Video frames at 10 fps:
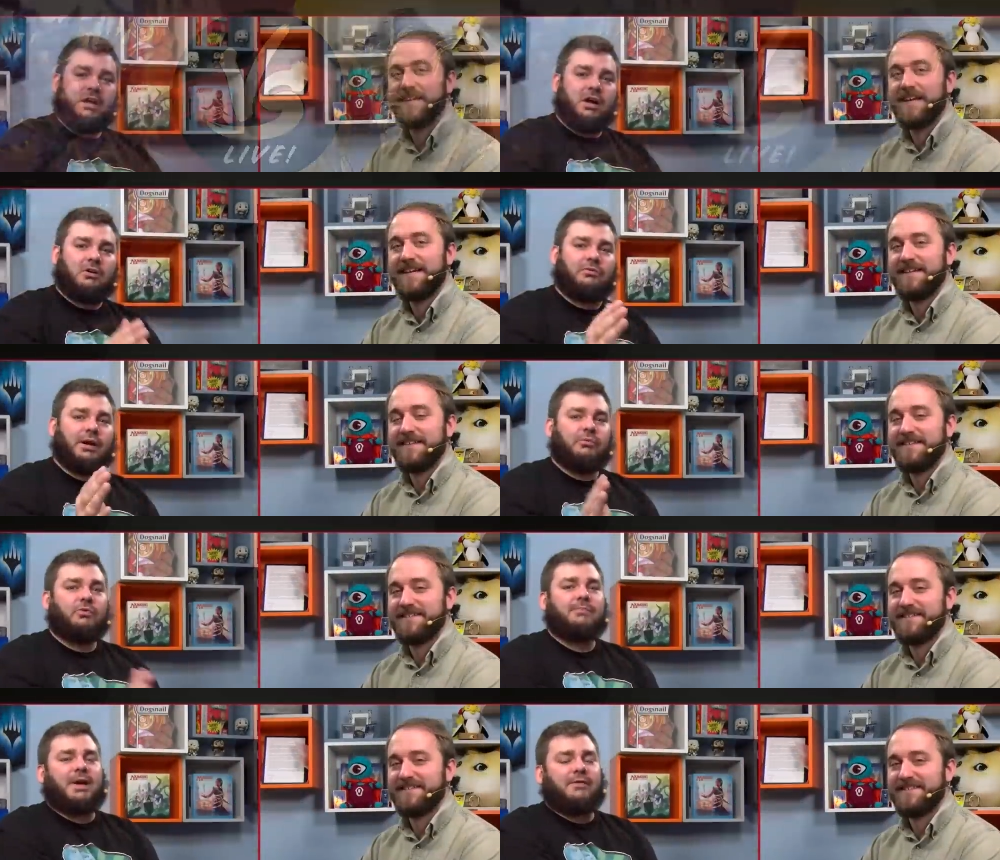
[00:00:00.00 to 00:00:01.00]
Speaker 1: All right,
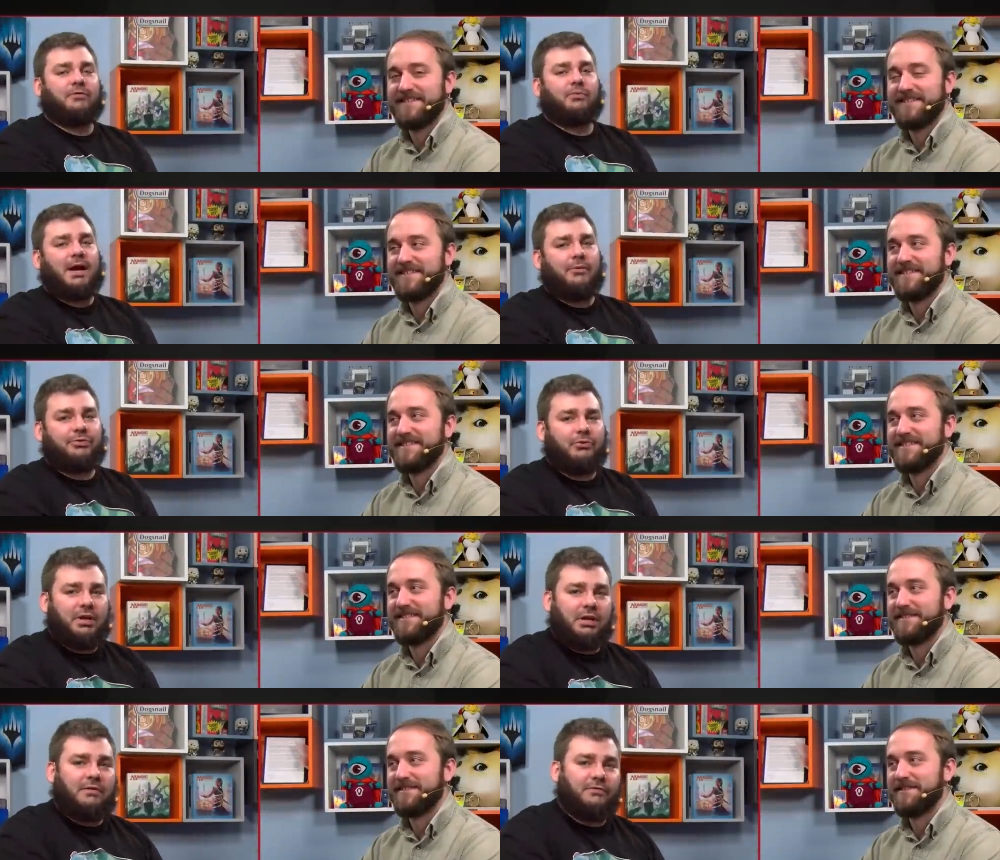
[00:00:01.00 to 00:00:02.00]
we're back for round
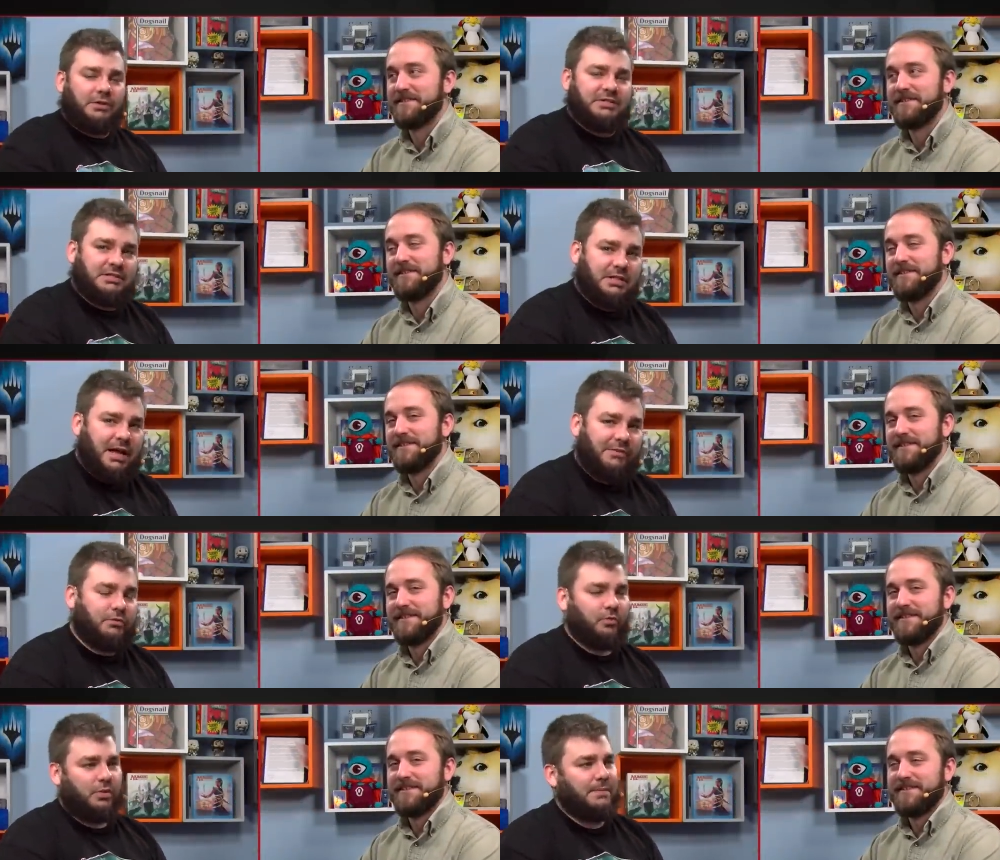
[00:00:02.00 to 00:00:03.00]
three of Versus Live,
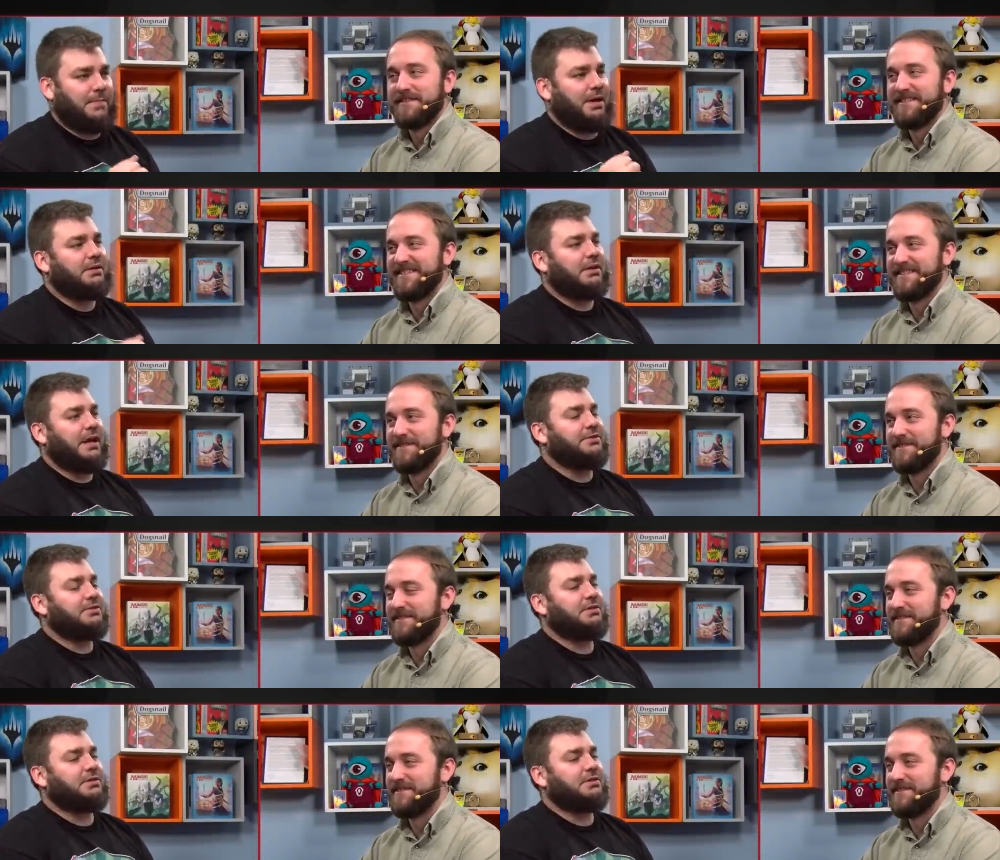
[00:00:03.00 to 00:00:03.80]
where we pit Ancient